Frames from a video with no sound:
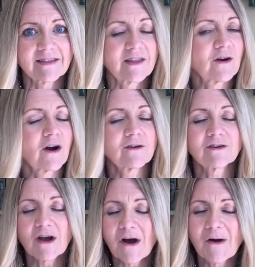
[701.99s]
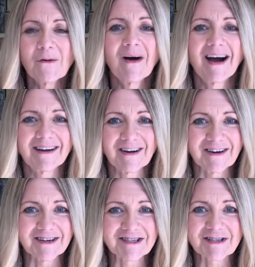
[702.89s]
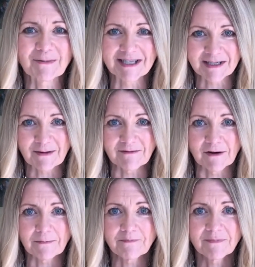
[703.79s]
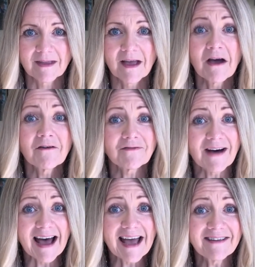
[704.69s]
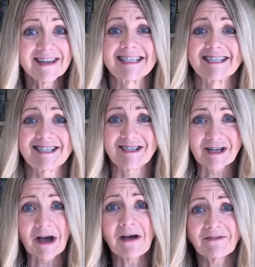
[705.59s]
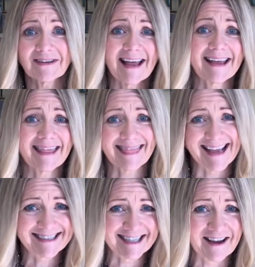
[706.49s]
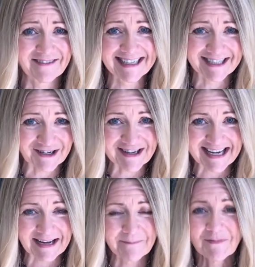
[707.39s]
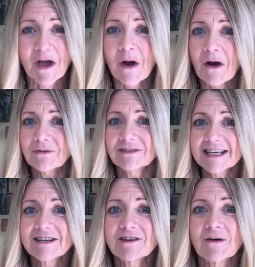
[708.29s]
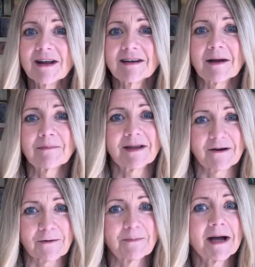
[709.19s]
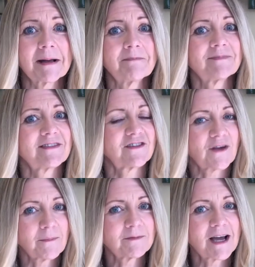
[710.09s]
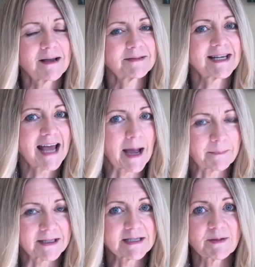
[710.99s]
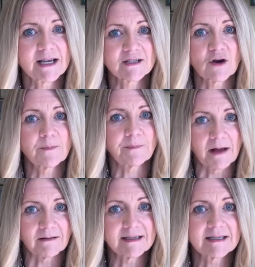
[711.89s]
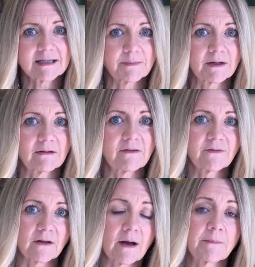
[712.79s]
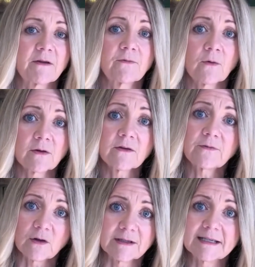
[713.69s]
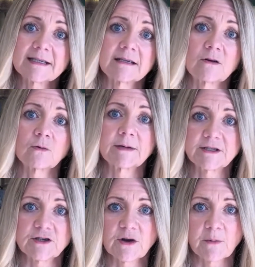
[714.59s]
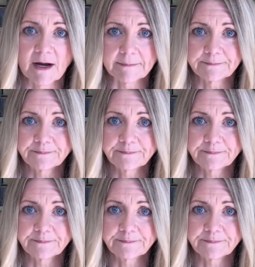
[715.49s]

There are no hunger urges whatsoever. 5 is stuffed like a Thanksgiving turkey. Hopefully you don't end up here, but sometimes it happens because our bellies typically fill up before the fullness signal reaches our brain.